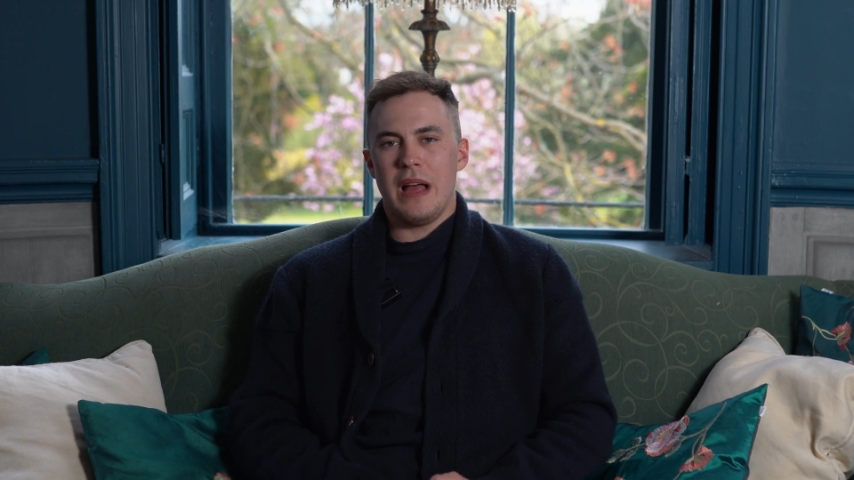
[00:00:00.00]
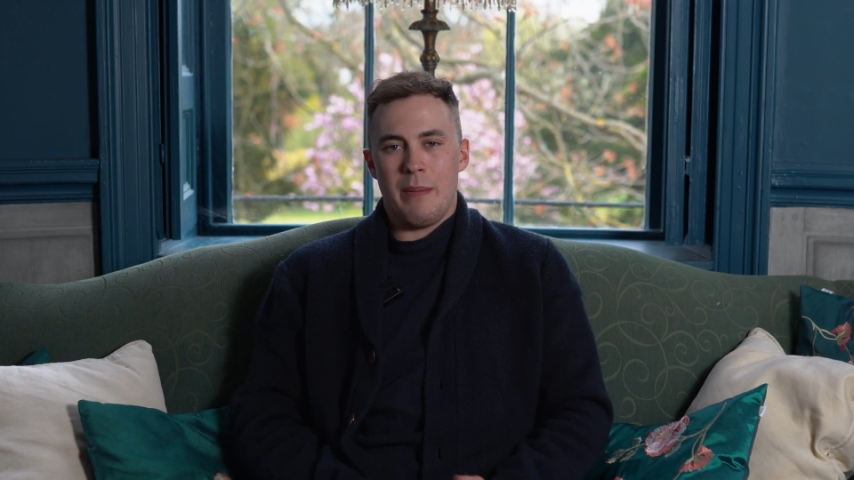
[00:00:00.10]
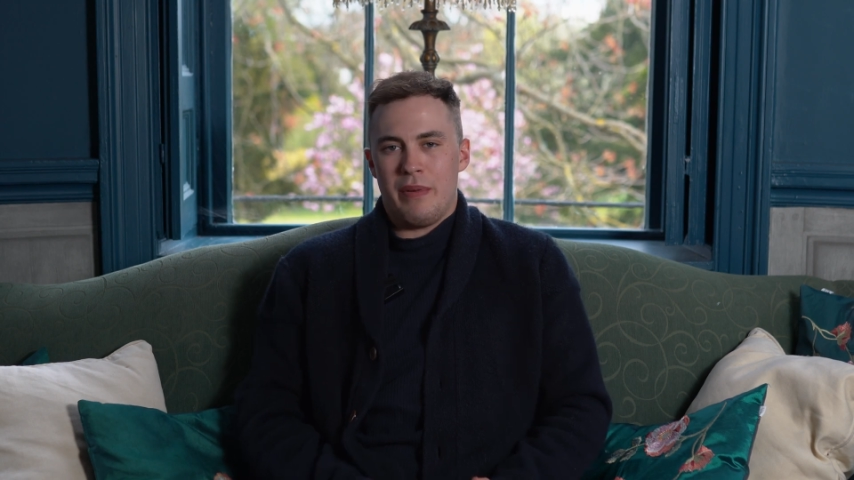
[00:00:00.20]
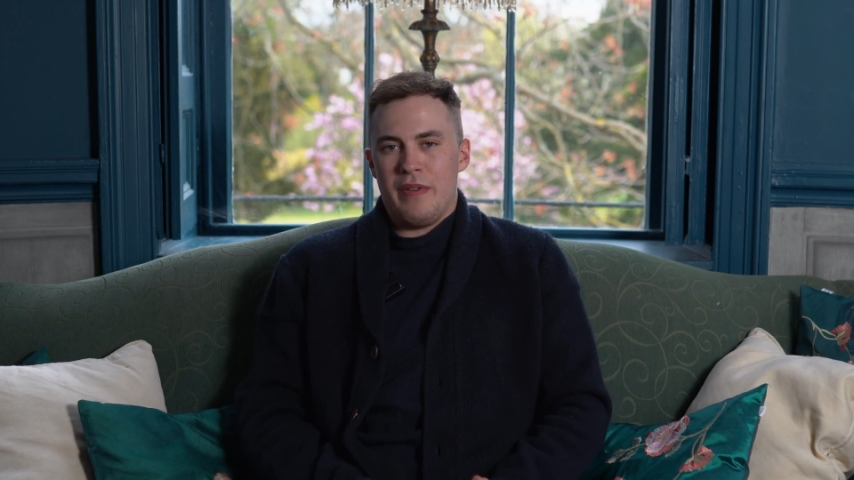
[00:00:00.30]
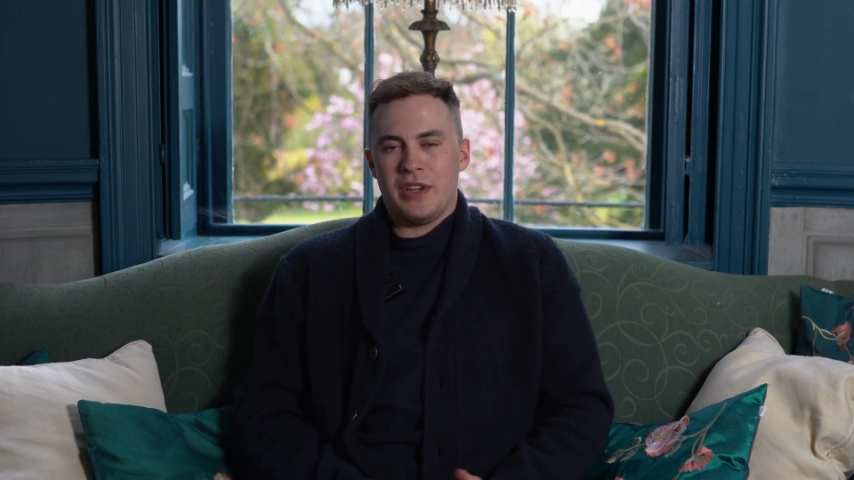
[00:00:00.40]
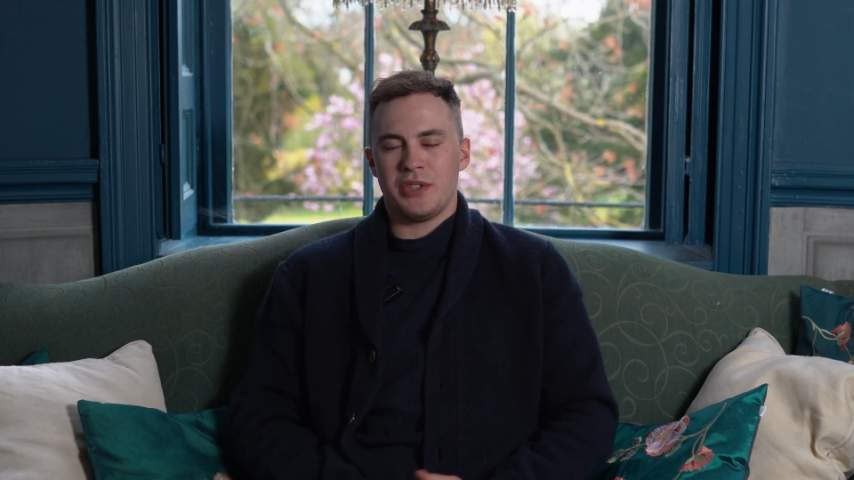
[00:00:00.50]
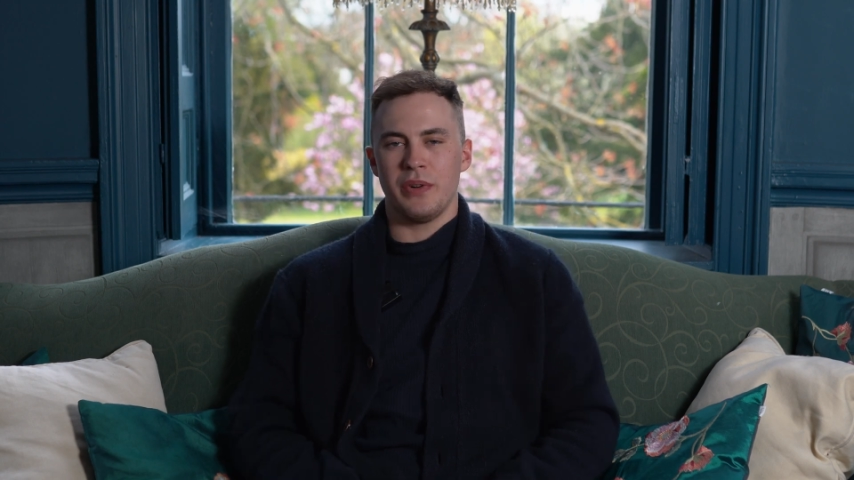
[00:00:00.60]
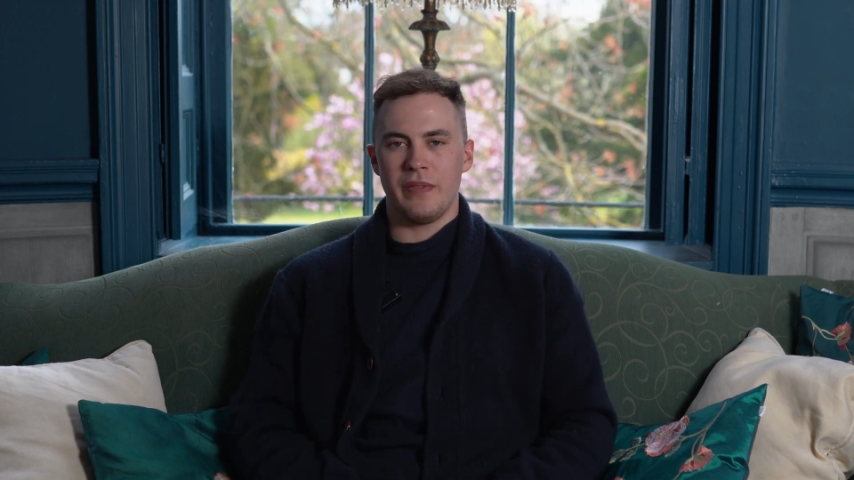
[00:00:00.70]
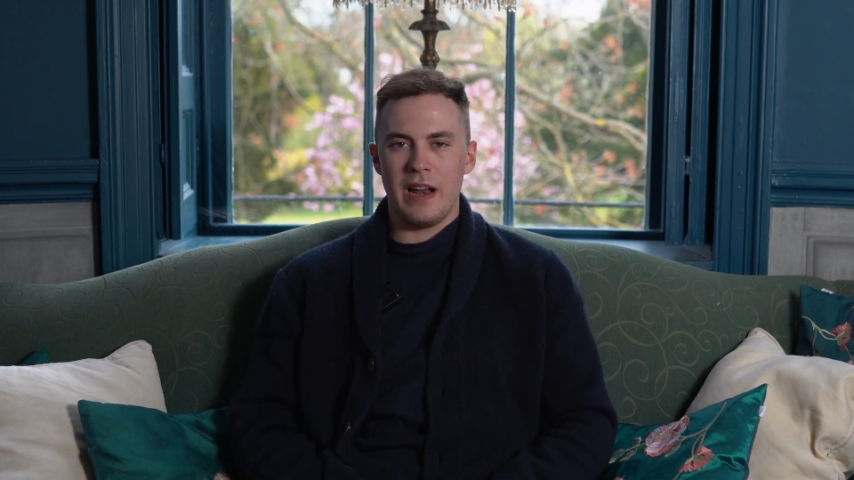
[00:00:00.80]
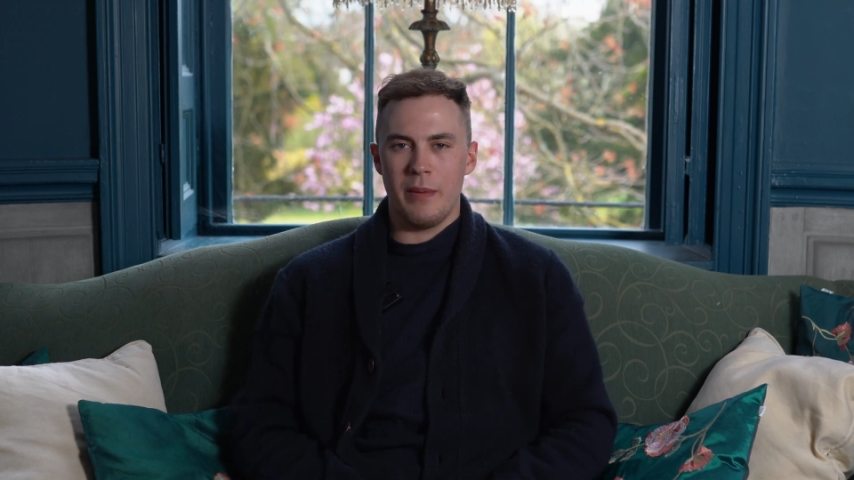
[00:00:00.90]
and professional
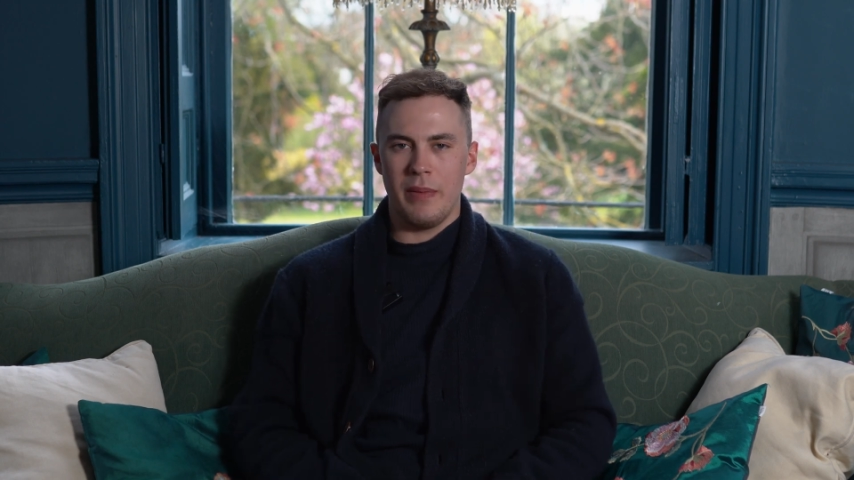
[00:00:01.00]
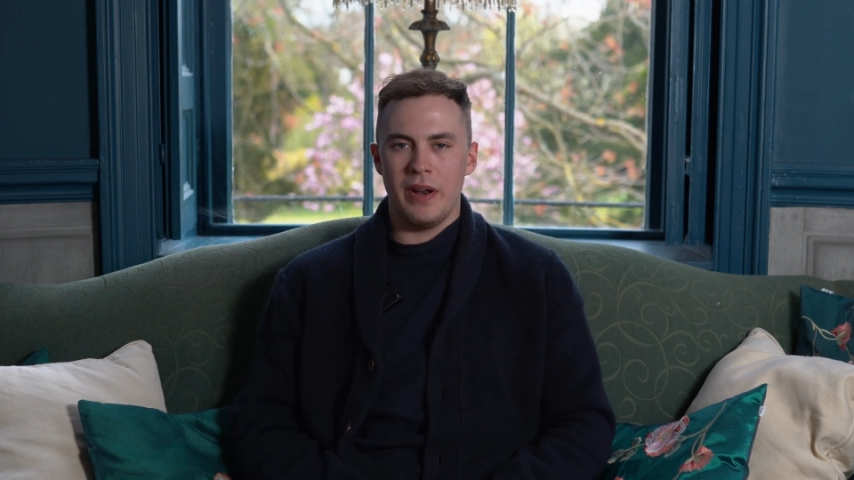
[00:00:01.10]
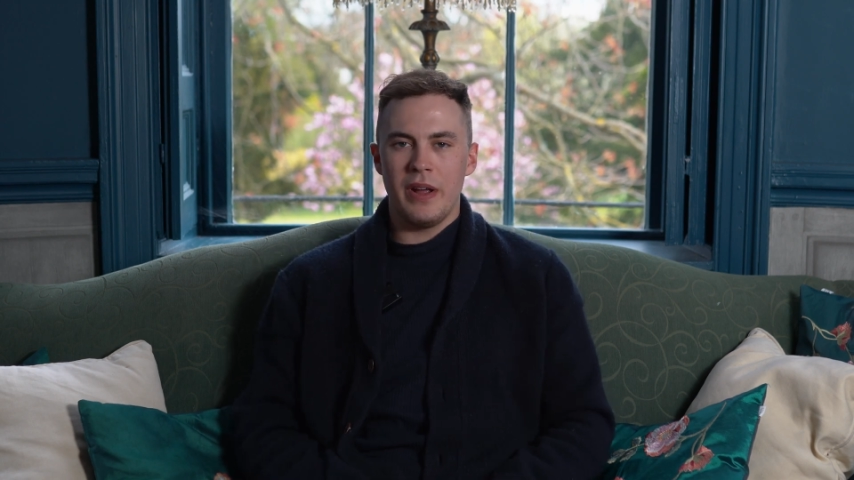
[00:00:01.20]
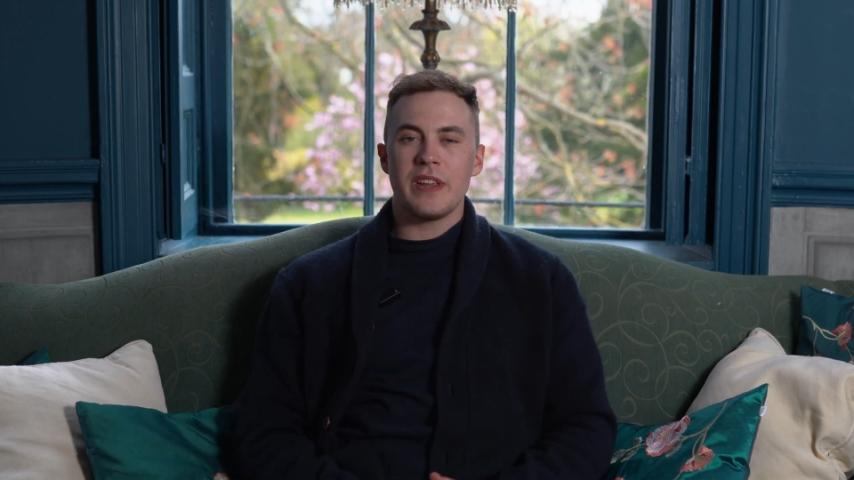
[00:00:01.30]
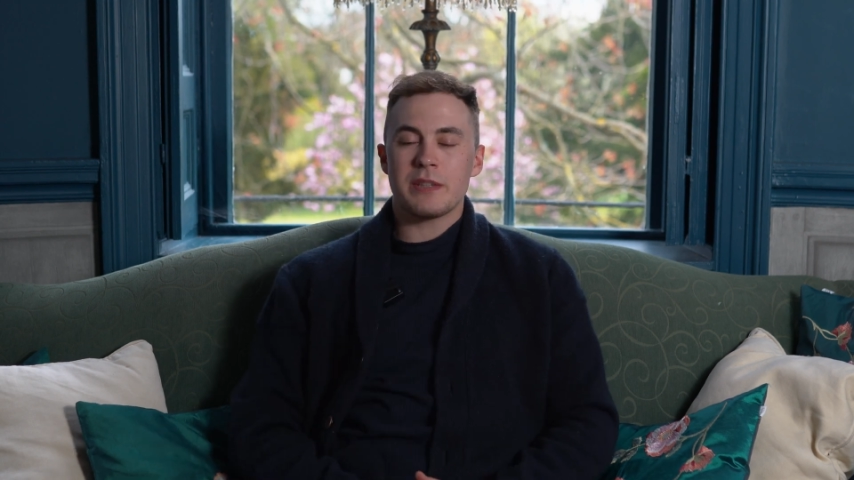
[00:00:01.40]
development.